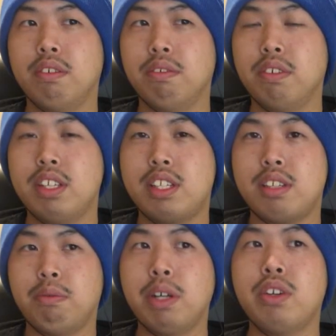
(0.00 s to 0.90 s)

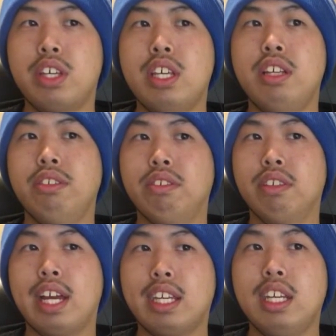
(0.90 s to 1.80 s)
was will he
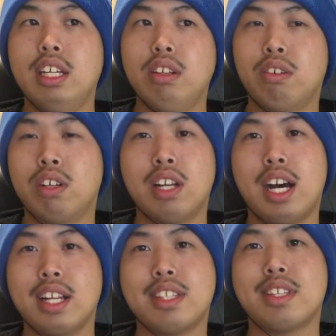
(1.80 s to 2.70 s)
like it or
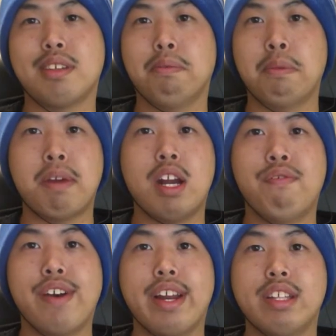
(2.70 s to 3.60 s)
not? We better
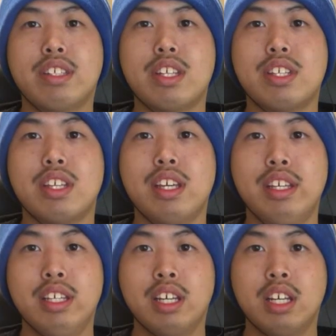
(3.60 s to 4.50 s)
find out to the
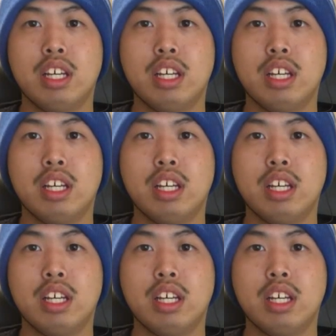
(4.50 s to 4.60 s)
scene.